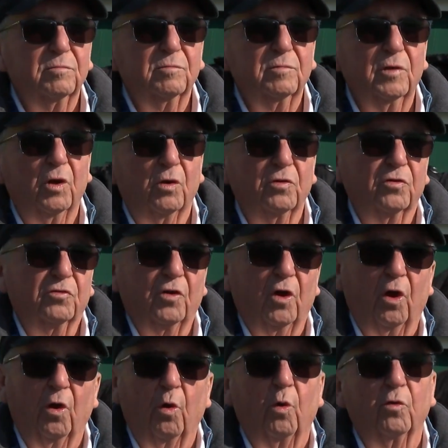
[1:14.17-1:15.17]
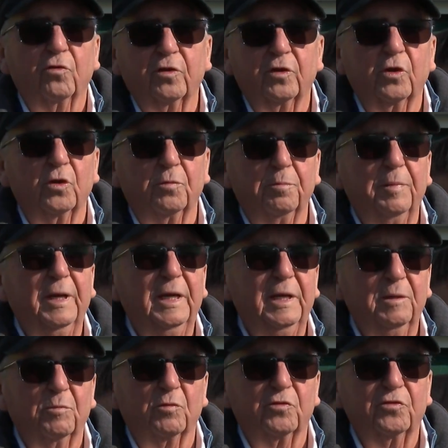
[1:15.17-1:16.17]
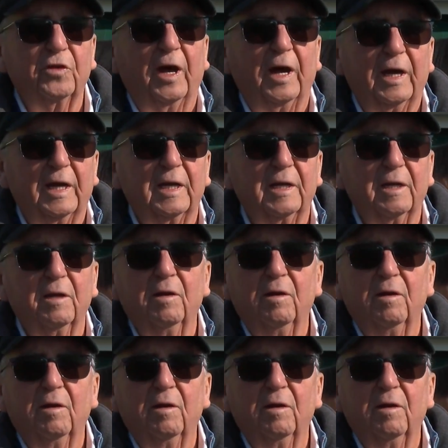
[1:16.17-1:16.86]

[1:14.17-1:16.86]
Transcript: He just caught a horse he couldn't beat and was second.